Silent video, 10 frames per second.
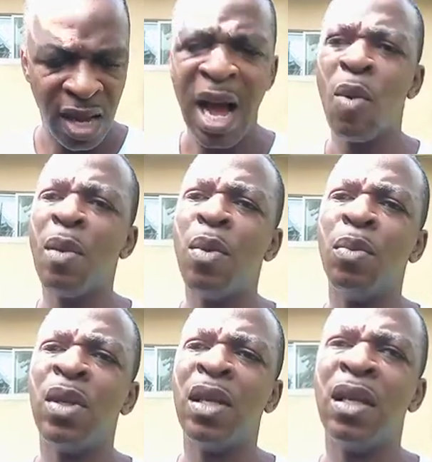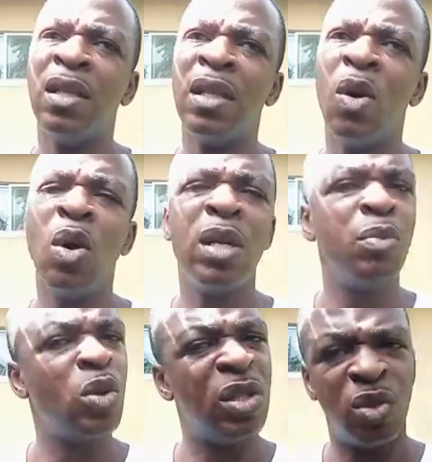Akwaibom, the
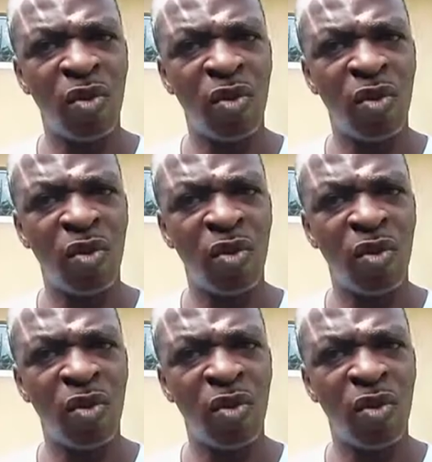honeymoon is